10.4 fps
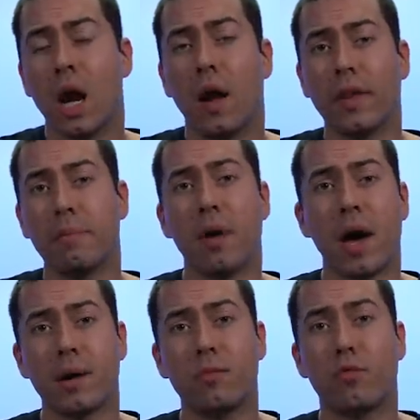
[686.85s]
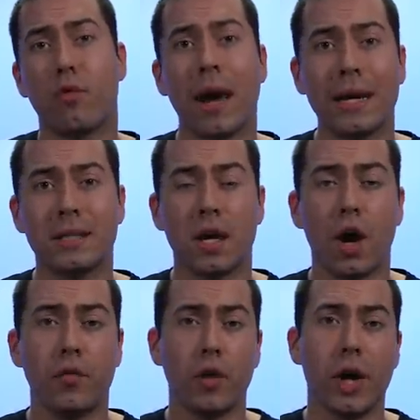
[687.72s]
on the bottom right
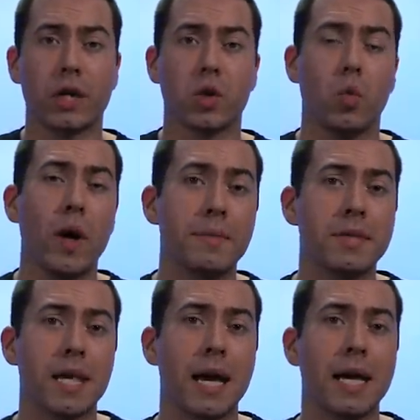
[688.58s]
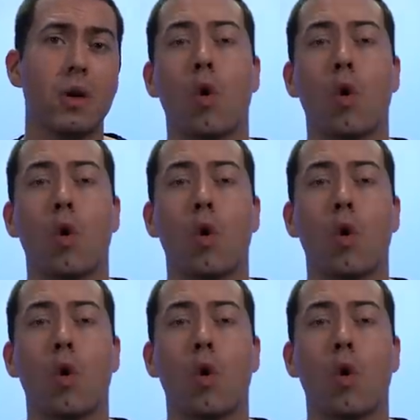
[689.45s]
of your actual website,